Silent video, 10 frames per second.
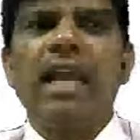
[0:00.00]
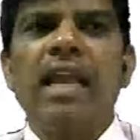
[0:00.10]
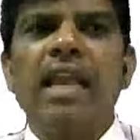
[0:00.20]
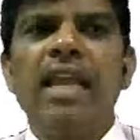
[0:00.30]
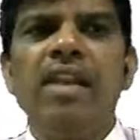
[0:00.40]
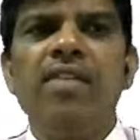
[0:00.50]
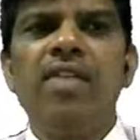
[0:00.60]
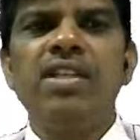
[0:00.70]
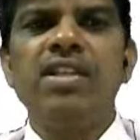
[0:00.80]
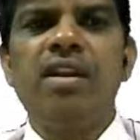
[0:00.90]

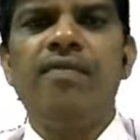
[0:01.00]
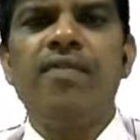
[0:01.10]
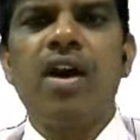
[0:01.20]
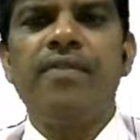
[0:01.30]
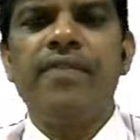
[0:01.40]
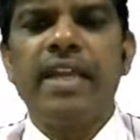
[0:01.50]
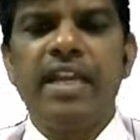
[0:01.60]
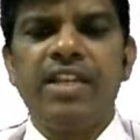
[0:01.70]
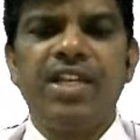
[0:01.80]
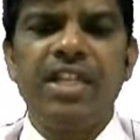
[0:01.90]
Inversion of
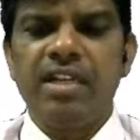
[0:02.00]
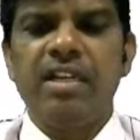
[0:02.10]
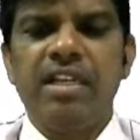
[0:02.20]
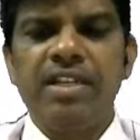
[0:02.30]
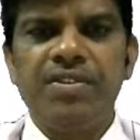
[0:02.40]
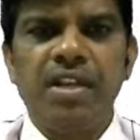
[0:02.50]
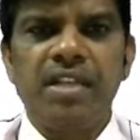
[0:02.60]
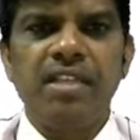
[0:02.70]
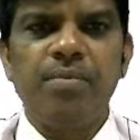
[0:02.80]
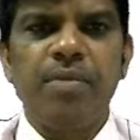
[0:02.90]
configuration. Dear
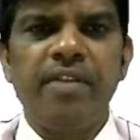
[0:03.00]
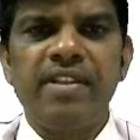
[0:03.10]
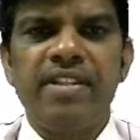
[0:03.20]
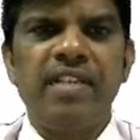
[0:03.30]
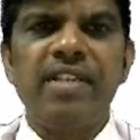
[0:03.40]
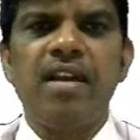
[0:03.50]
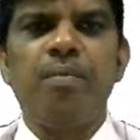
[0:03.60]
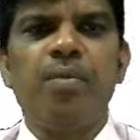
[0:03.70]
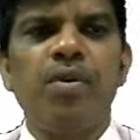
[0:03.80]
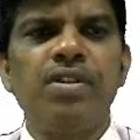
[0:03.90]
students, in previous
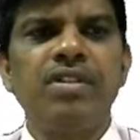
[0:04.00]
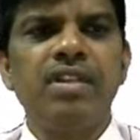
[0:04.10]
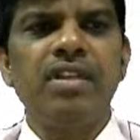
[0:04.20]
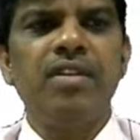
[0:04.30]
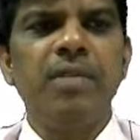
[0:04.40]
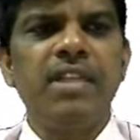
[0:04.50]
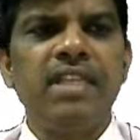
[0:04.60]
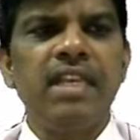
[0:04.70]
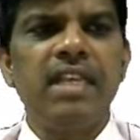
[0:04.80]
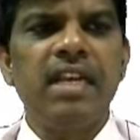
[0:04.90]
examples you may say
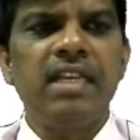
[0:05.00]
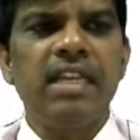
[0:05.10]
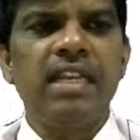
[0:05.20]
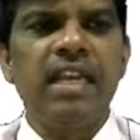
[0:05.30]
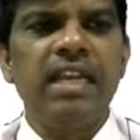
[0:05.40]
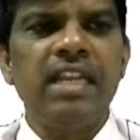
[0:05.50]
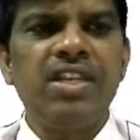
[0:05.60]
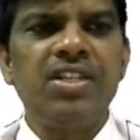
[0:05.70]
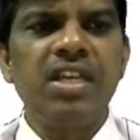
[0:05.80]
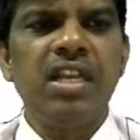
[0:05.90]
that here
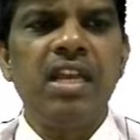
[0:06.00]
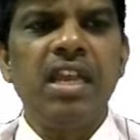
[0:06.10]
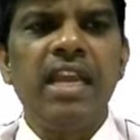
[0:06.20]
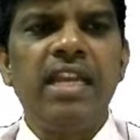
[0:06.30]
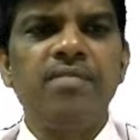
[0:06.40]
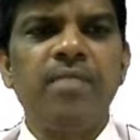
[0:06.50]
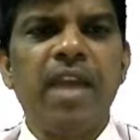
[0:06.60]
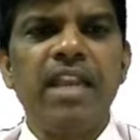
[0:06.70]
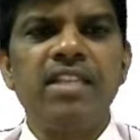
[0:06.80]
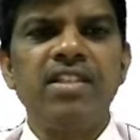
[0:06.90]
retention, it is
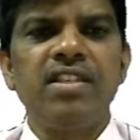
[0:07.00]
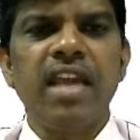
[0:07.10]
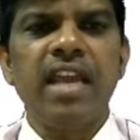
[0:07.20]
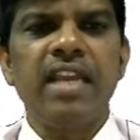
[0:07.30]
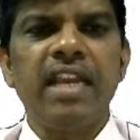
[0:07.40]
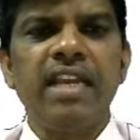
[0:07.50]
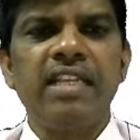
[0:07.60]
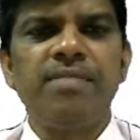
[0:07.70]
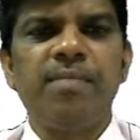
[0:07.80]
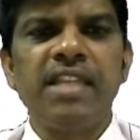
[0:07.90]
minus sign and it
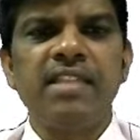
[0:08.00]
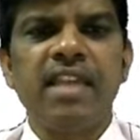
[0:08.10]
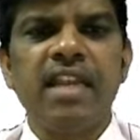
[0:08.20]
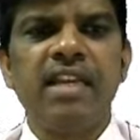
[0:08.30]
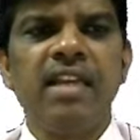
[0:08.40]
is plus sign.